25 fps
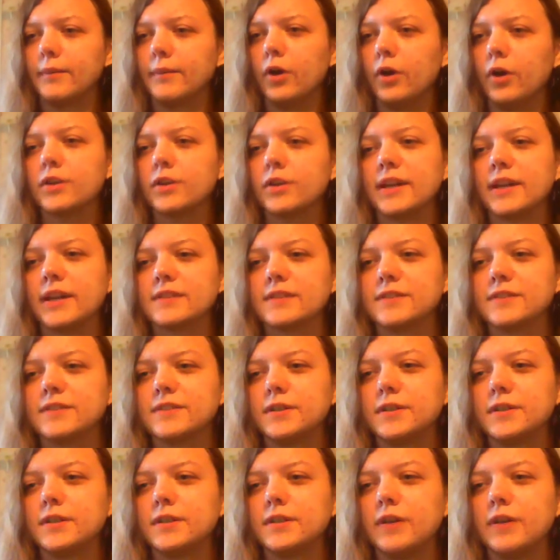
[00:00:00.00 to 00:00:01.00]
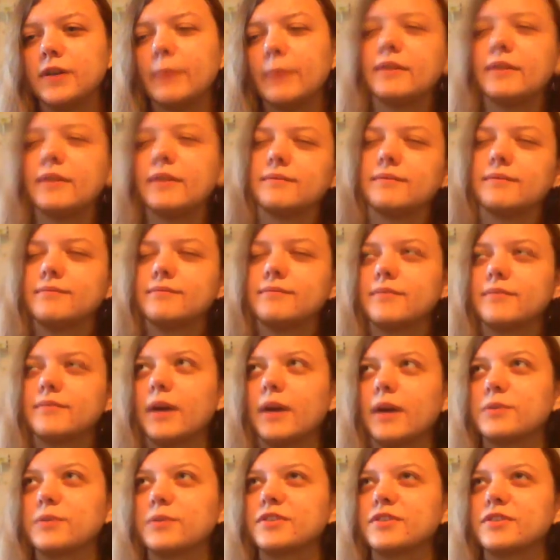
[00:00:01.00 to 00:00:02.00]
Okay, so, I mean,
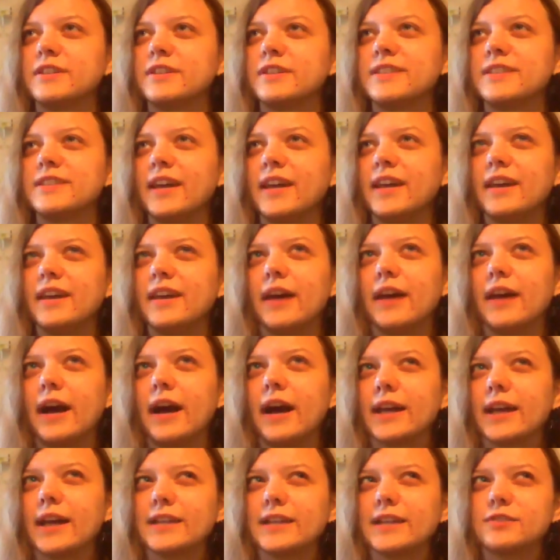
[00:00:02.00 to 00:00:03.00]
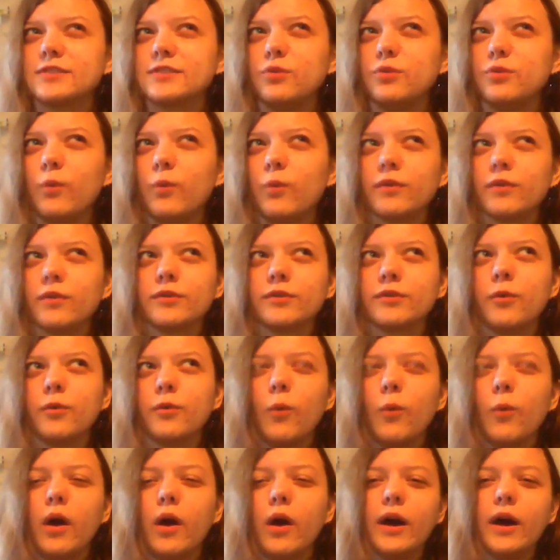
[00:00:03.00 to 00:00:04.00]
I was gonna say, I guess you wonder
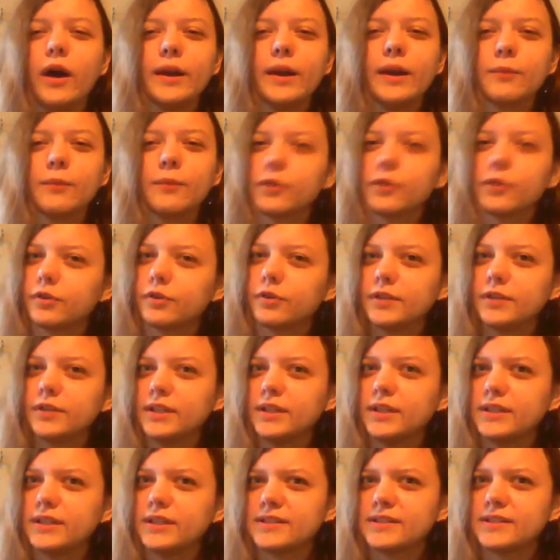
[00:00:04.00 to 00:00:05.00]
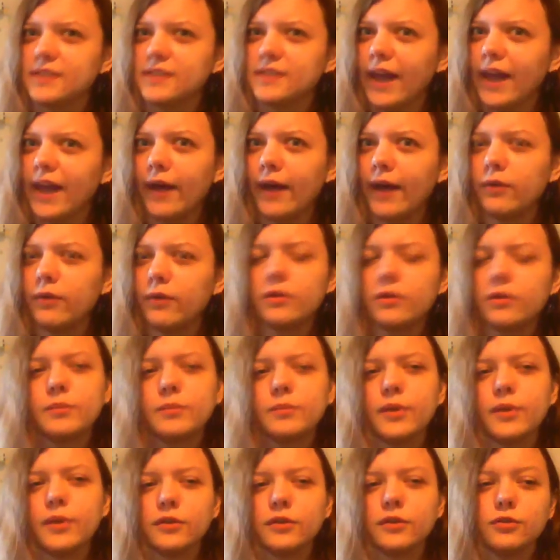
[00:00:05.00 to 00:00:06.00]
why I'm recording this now,
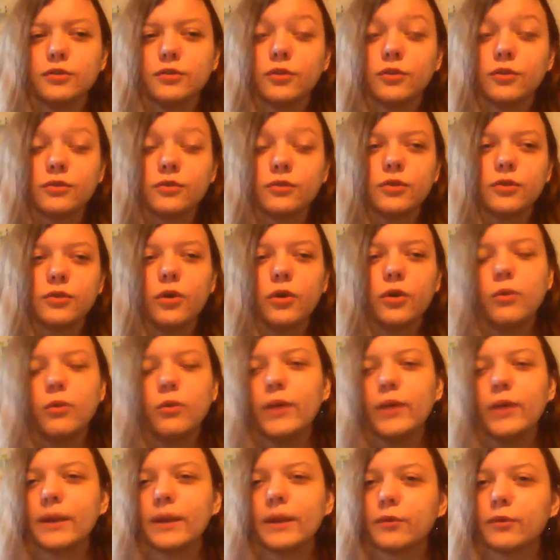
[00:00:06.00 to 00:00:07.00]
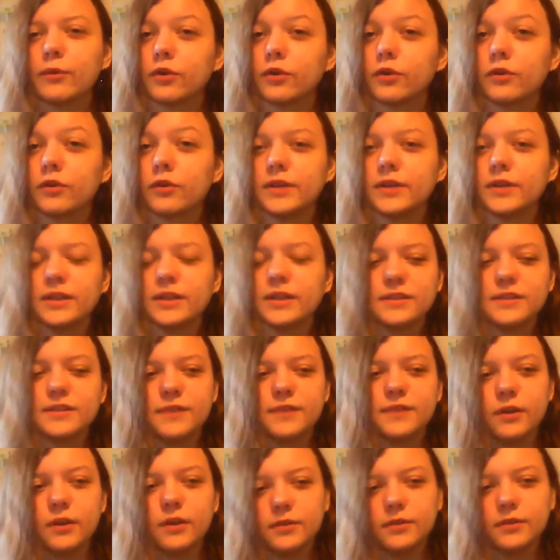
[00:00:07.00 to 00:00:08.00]
but you don't know when I'm recording this
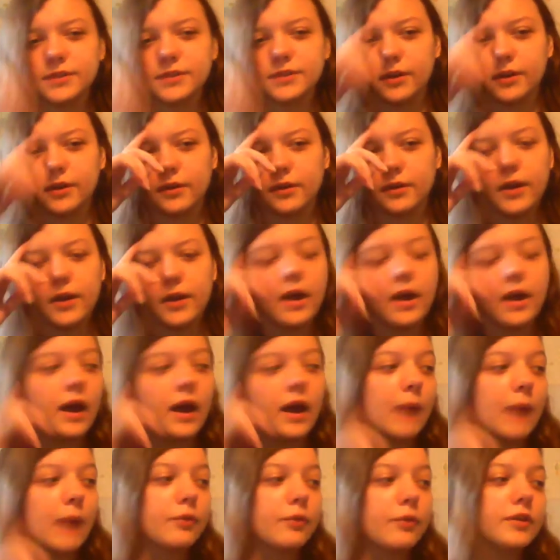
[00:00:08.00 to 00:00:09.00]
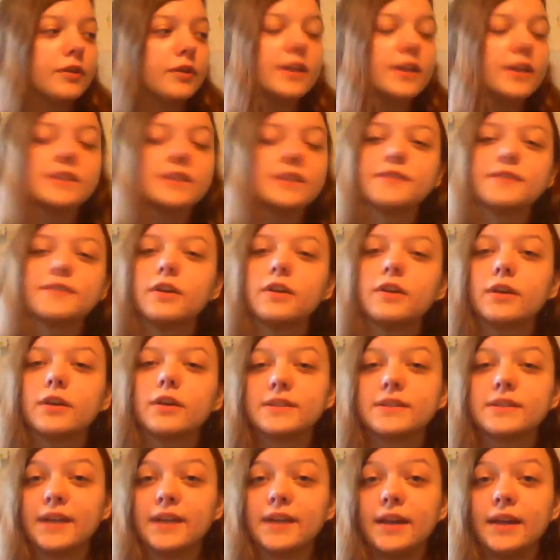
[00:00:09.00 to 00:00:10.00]
video, so. I'm recording this video
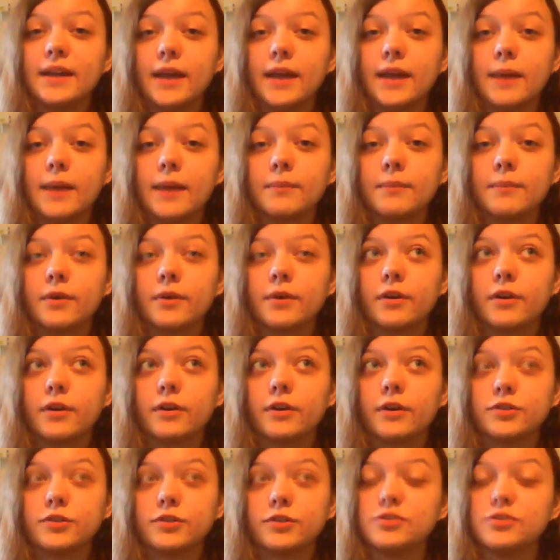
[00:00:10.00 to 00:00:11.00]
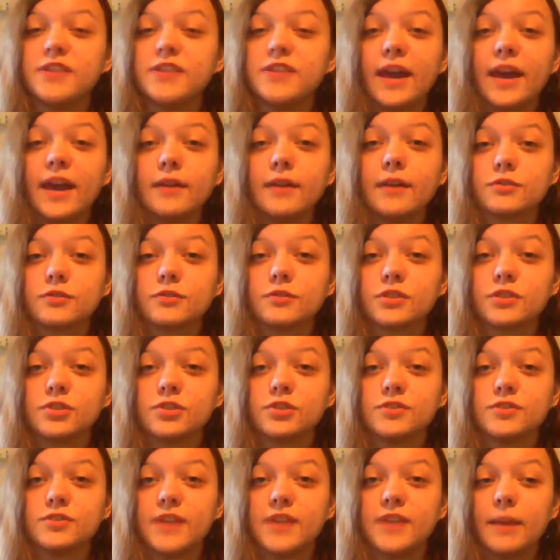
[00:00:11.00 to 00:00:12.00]
at 10 a.m. Tuesday.
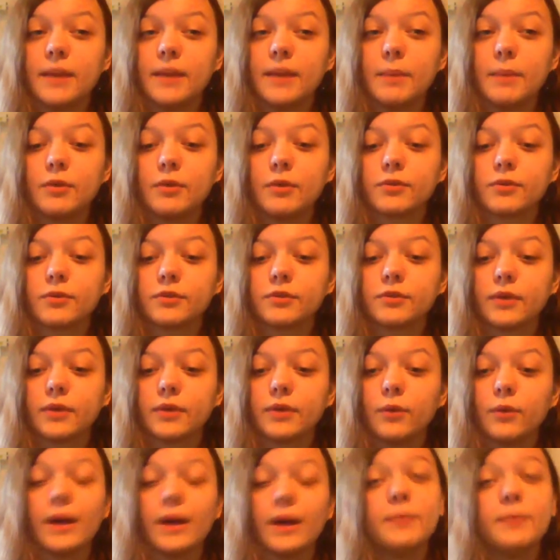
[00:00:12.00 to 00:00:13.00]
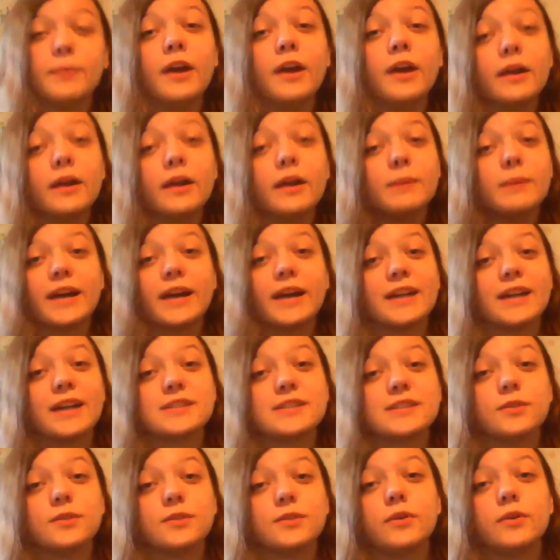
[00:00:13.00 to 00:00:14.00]
Maybe you're wondering why I'm not in my high
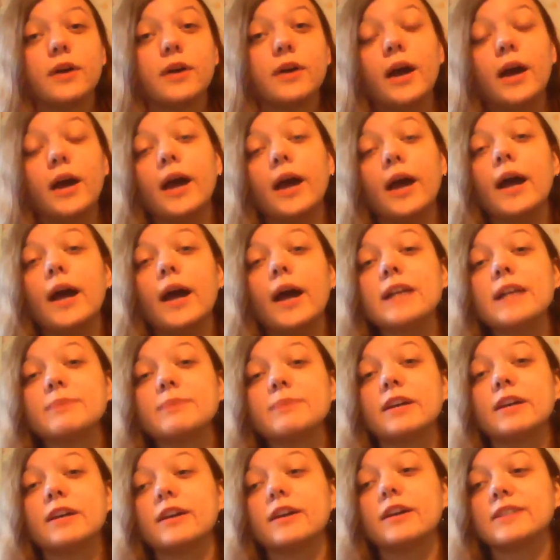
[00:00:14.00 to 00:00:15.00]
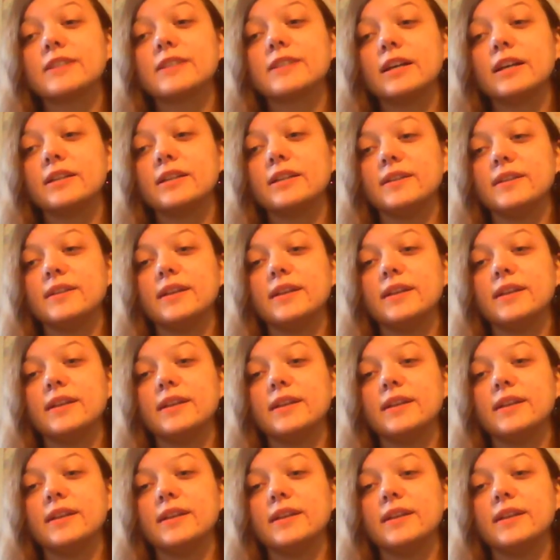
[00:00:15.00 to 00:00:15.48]
school. It's because I